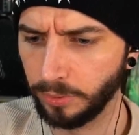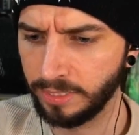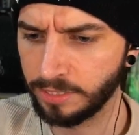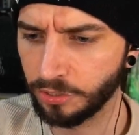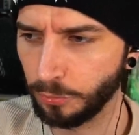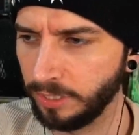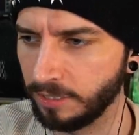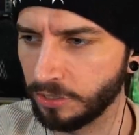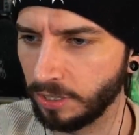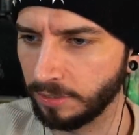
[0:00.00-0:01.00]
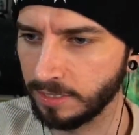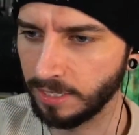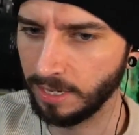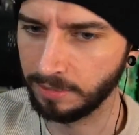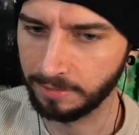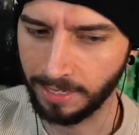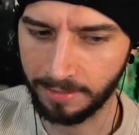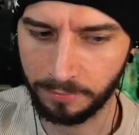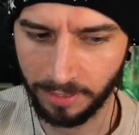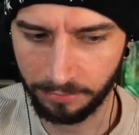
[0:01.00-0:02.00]
We need to, we need to start this again. I,
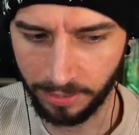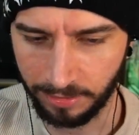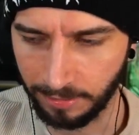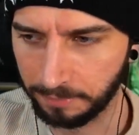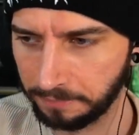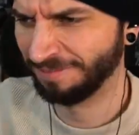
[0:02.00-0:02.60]
I fucked up.